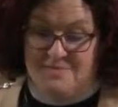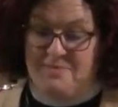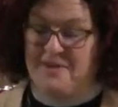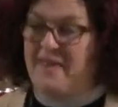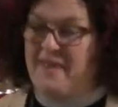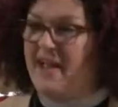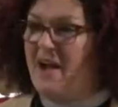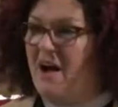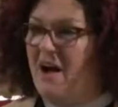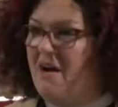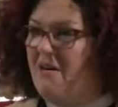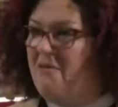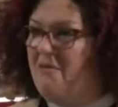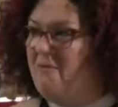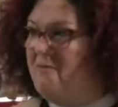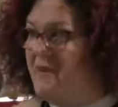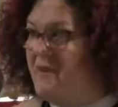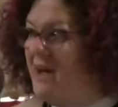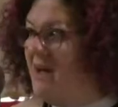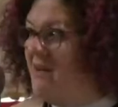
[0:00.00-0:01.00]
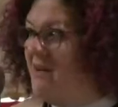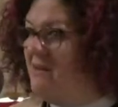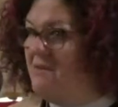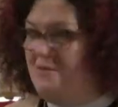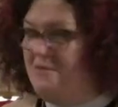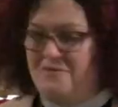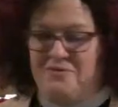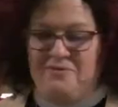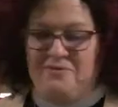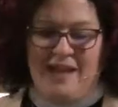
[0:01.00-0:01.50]
but they all fell
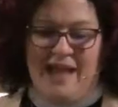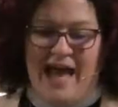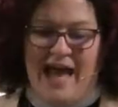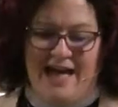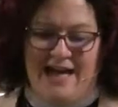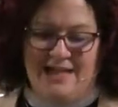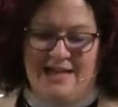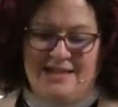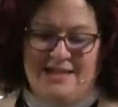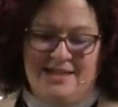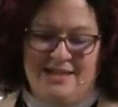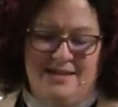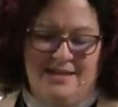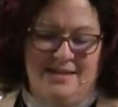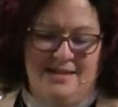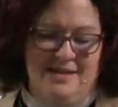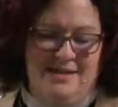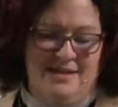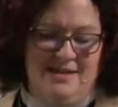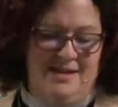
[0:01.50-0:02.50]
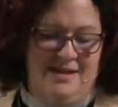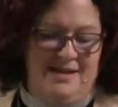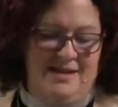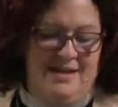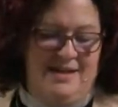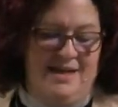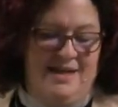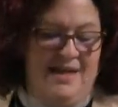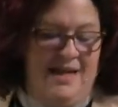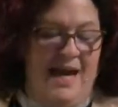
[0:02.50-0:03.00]
flat.
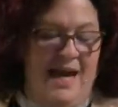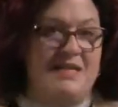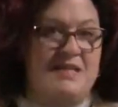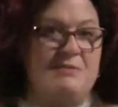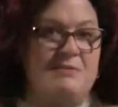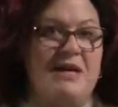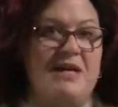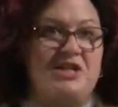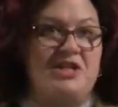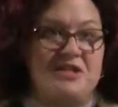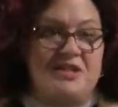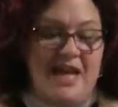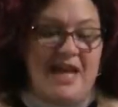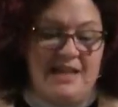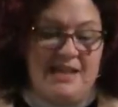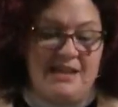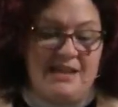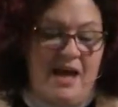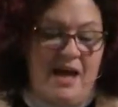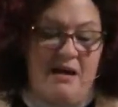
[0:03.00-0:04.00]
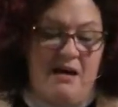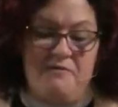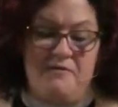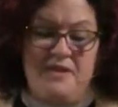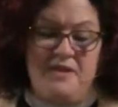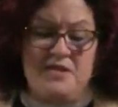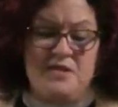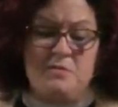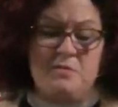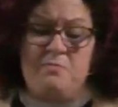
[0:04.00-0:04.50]
As much as I love
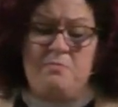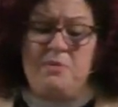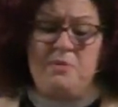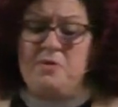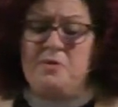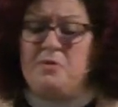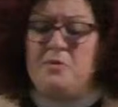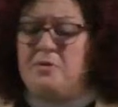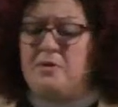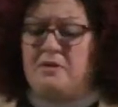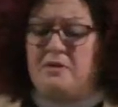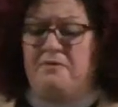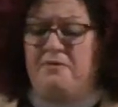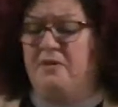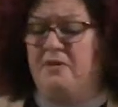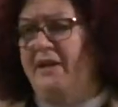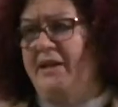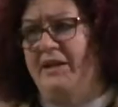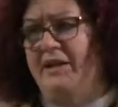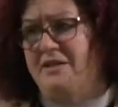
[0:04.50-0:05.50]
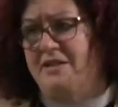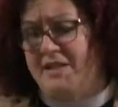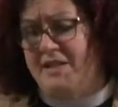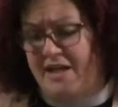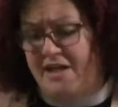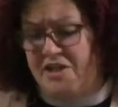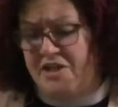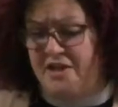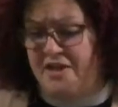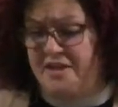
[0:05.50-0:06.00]
this beautiful
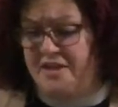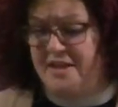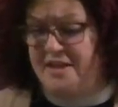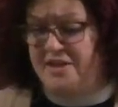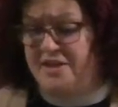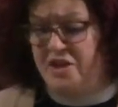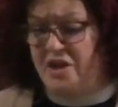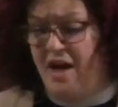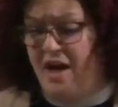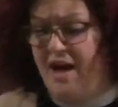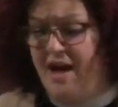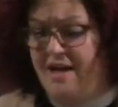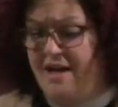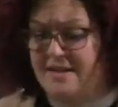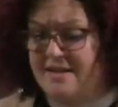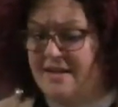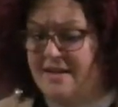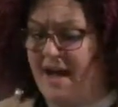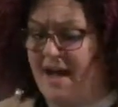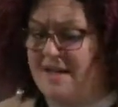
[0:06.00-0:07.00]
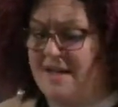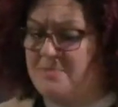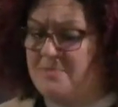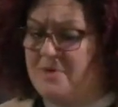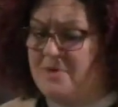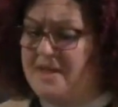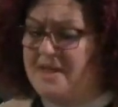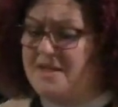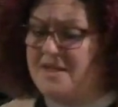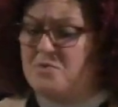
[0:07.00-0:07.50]
introduction to John's gospel,
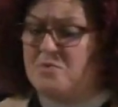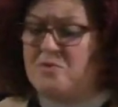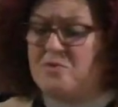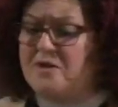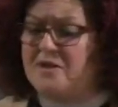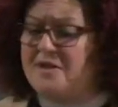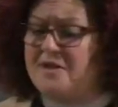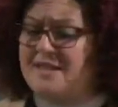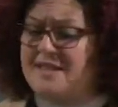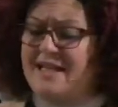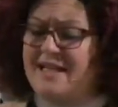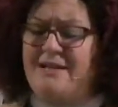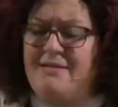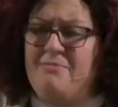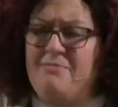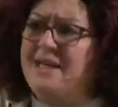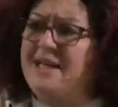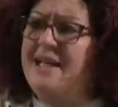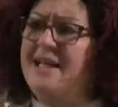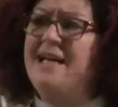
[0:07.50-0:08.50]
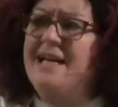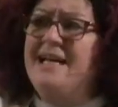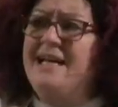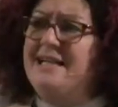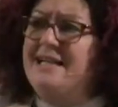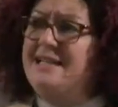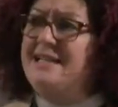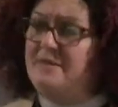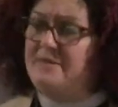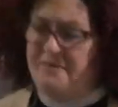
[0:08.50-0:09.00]
these words hit me
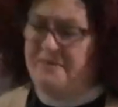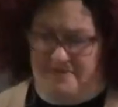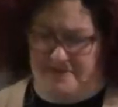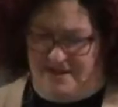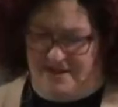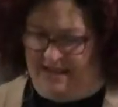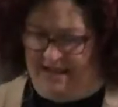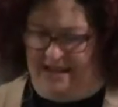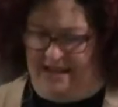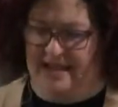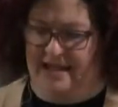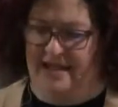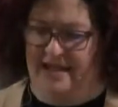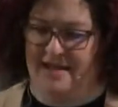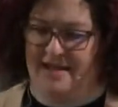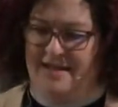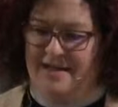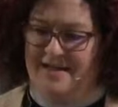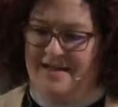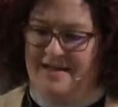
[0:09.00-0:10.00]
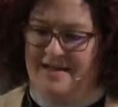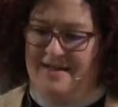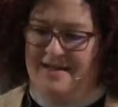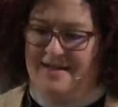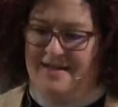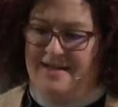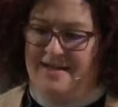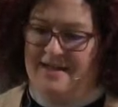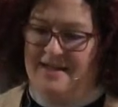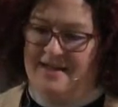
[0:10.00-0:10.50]
differently.
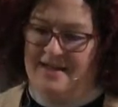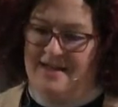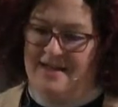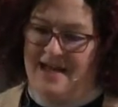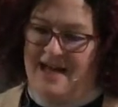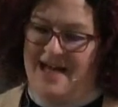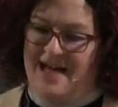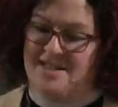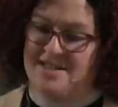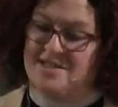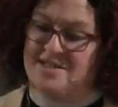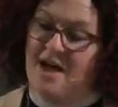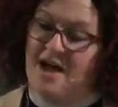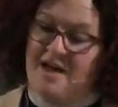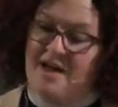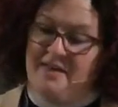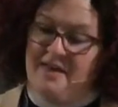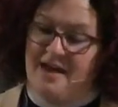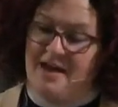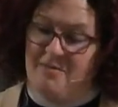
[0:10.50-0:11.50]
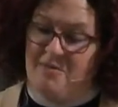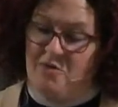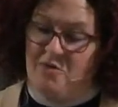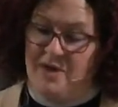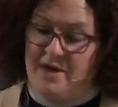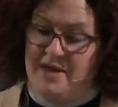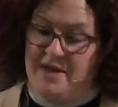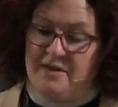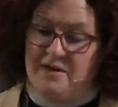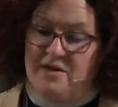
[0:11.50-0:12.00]
I saw them
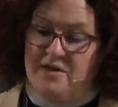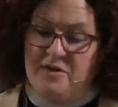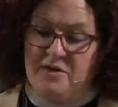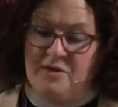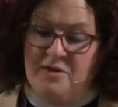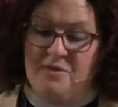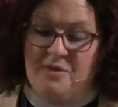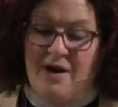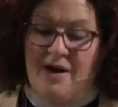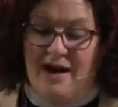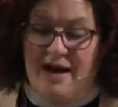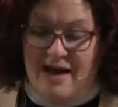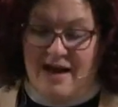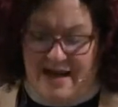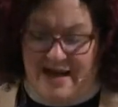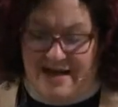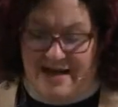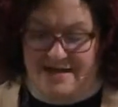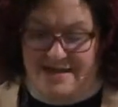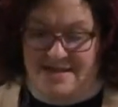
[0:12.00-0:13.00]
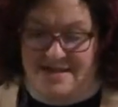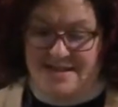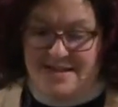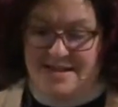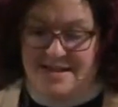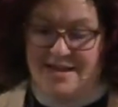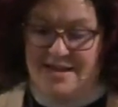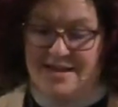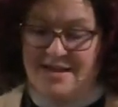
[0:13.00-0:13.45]
with new eyes,